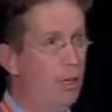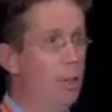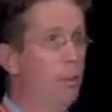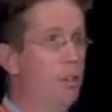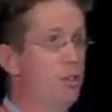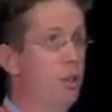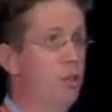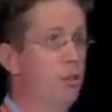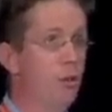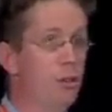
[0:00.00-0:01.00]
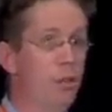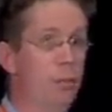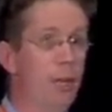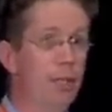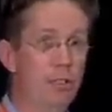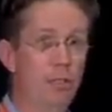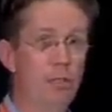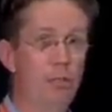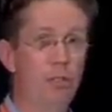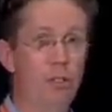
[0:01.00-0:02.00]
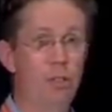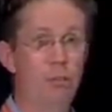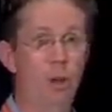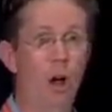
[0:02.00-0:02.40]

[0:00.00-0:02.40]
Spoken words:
WS Trust is also the basis for some